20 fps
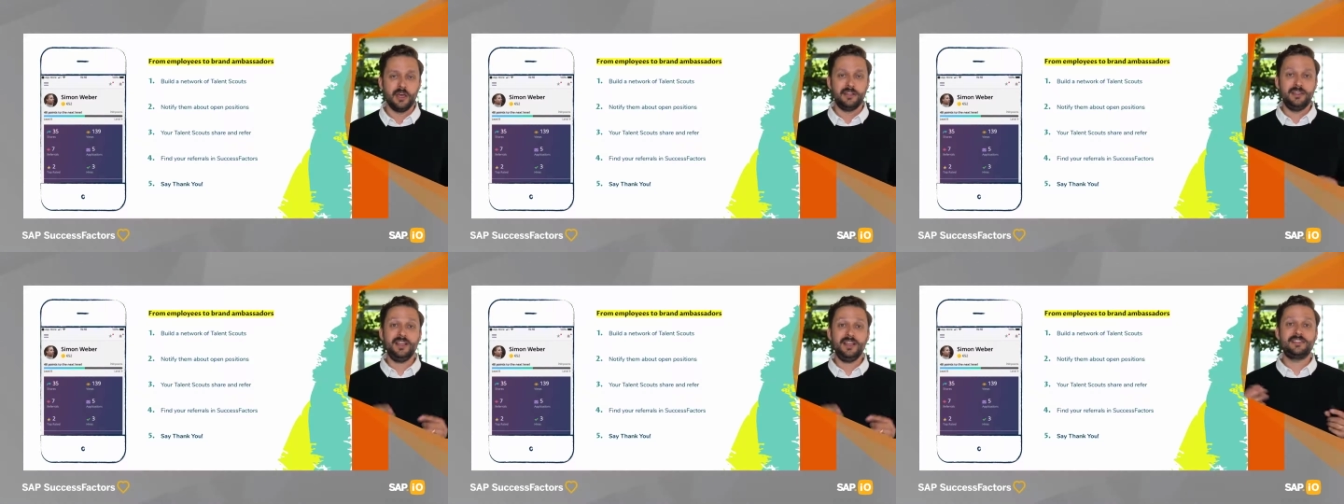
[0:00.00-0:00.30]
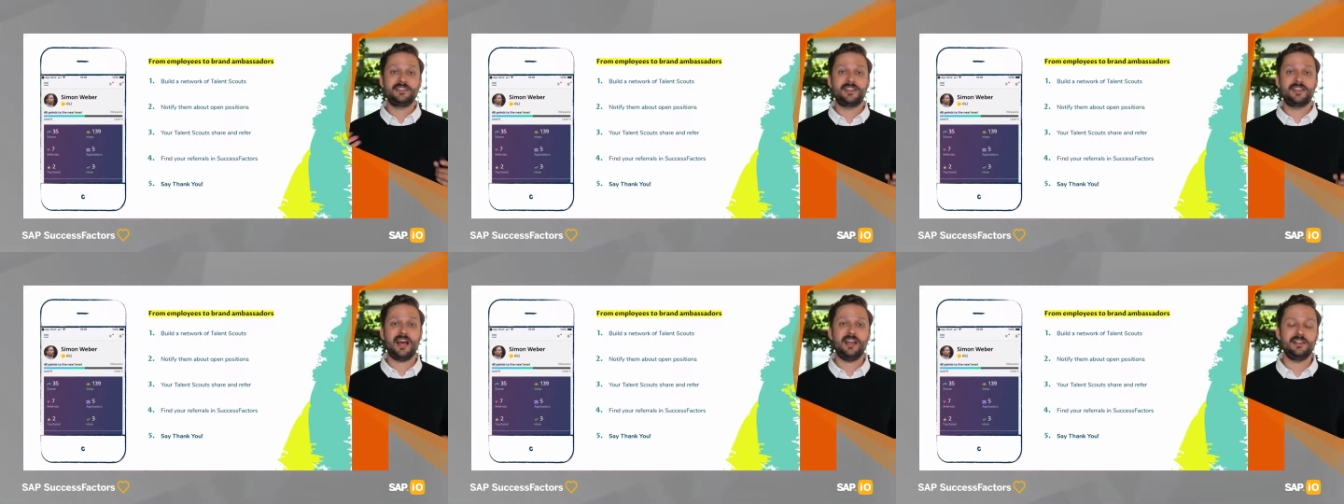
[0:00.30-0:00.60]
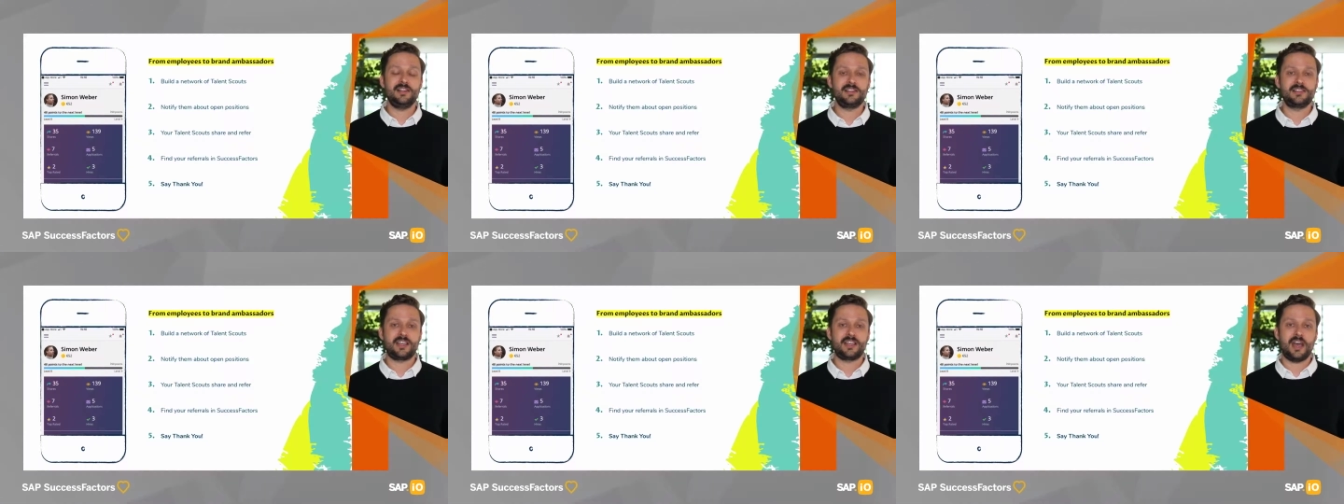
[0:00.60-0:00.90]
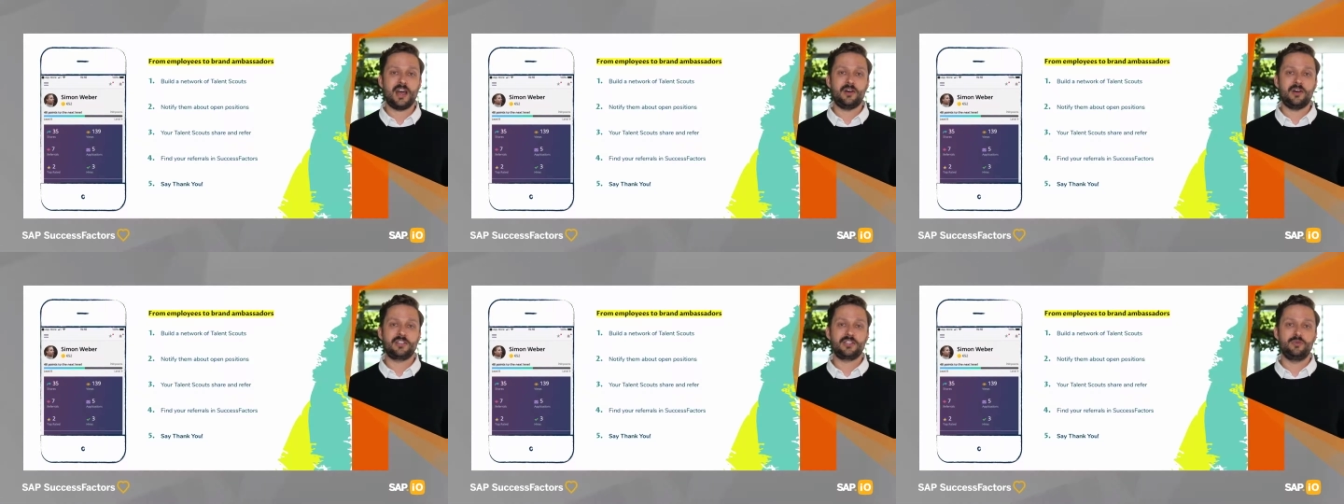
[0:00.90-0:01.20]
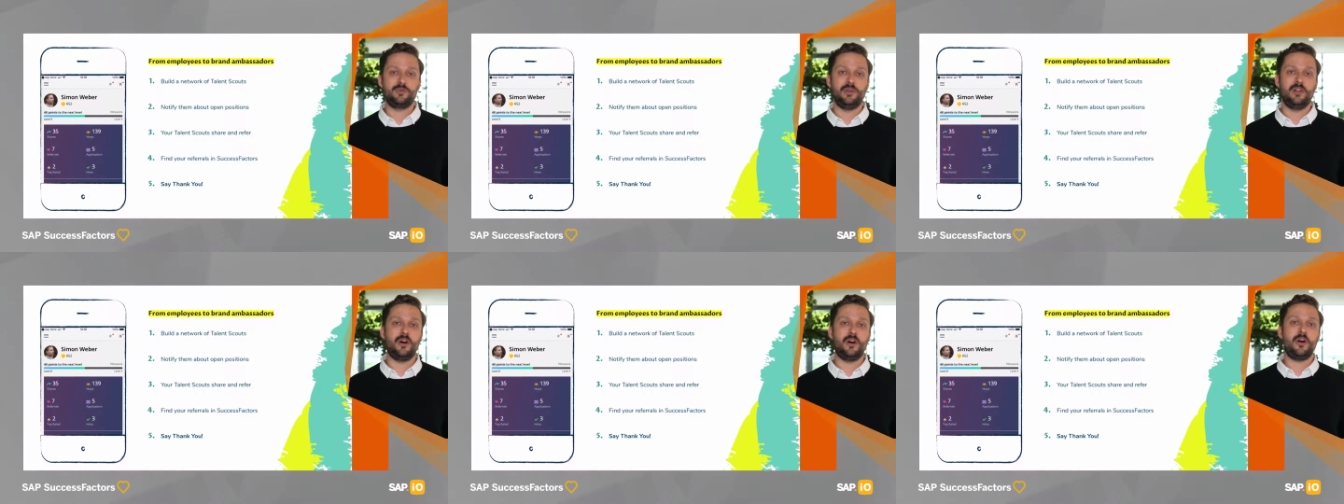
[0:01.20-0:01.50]
These talent
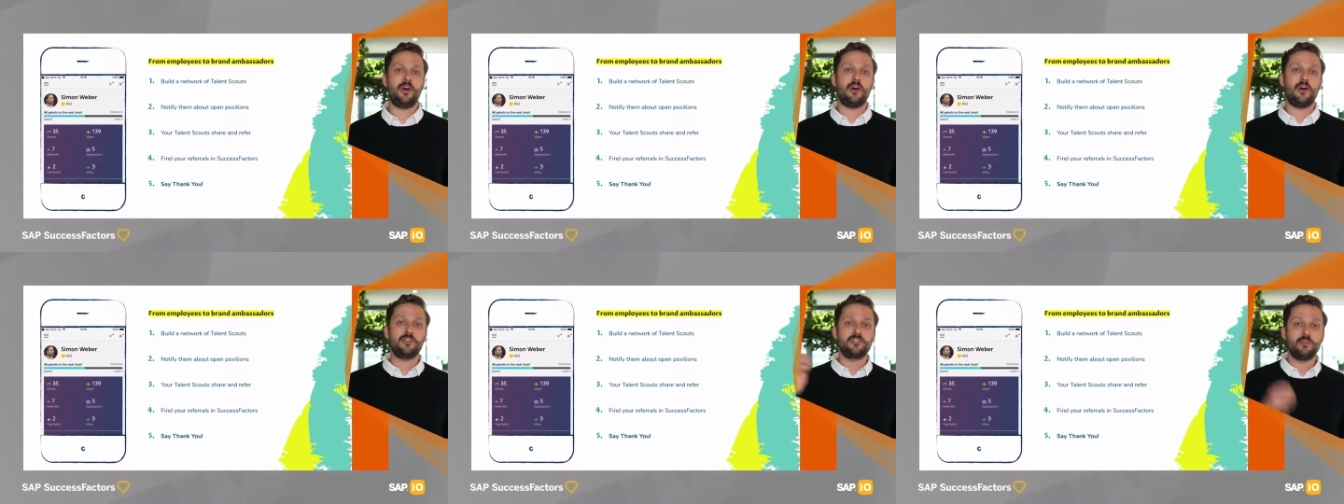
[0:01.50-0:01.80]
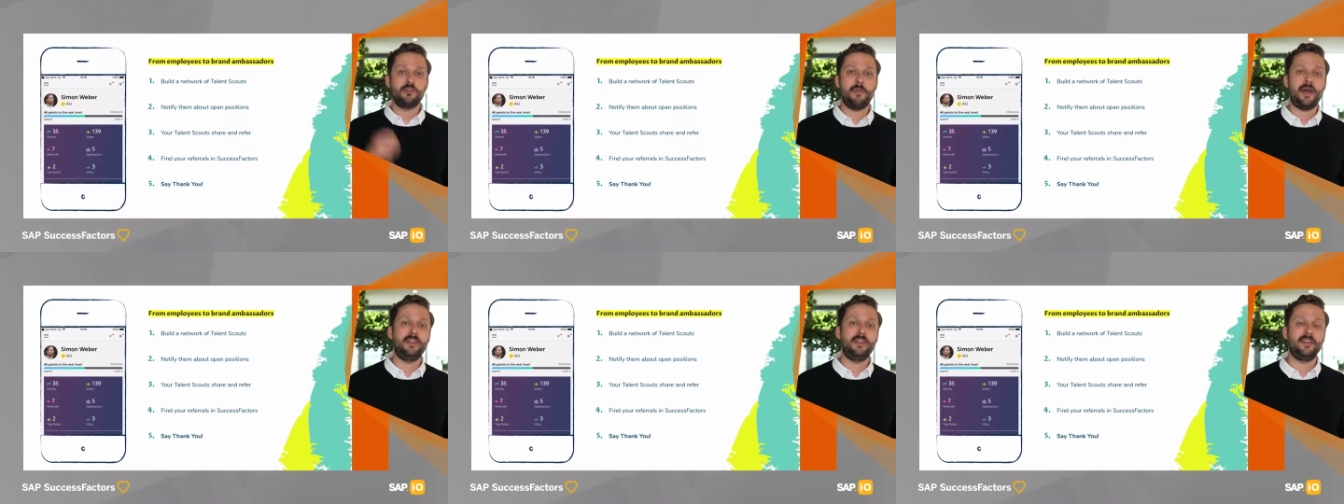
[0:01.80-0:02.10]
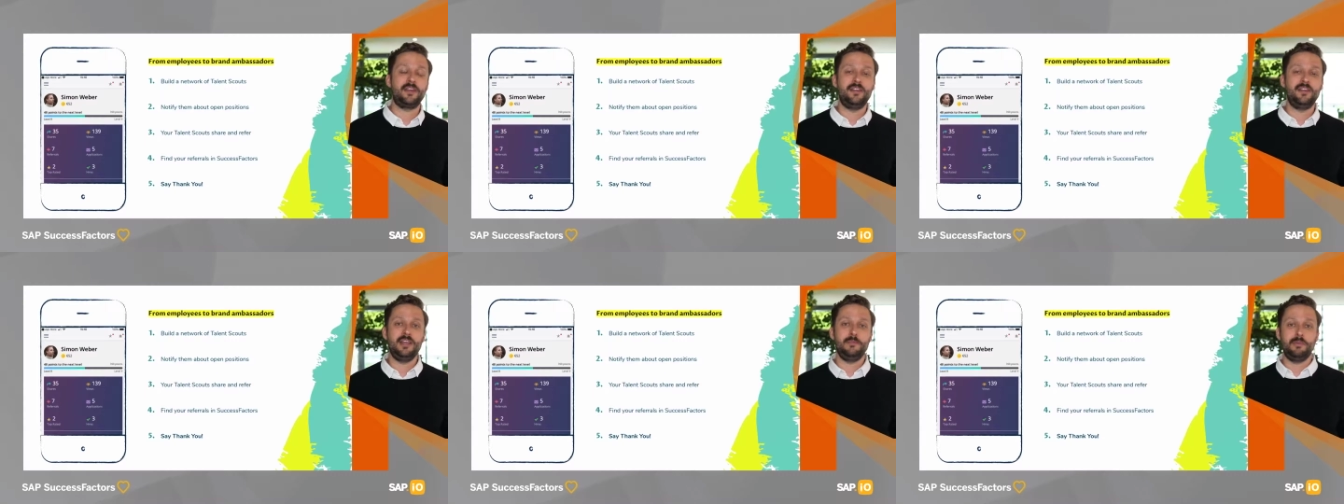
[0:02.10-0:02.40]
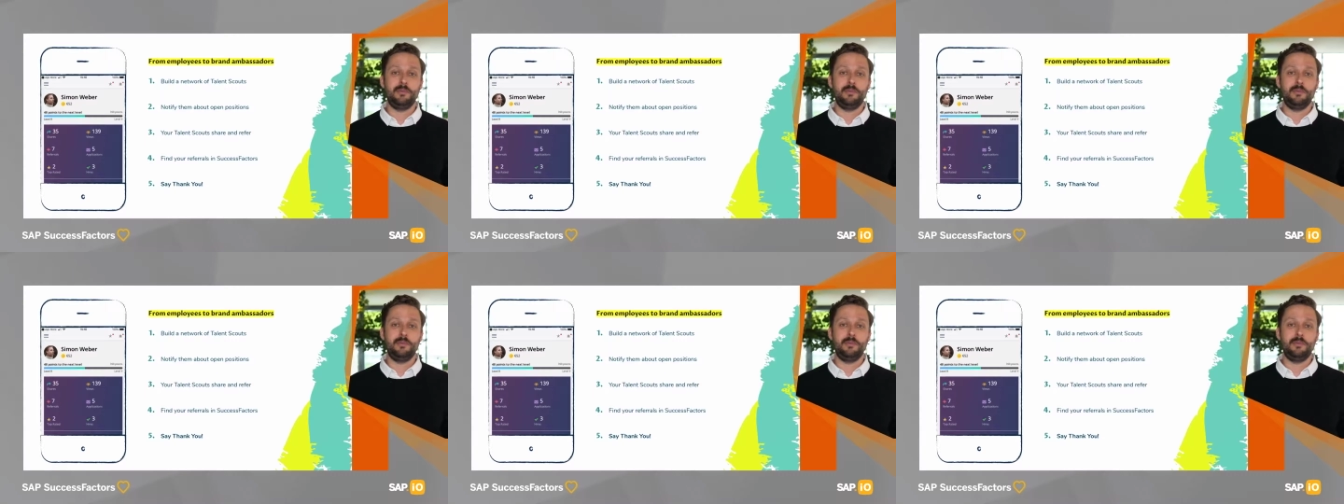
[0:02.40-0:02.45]
scouts will automatically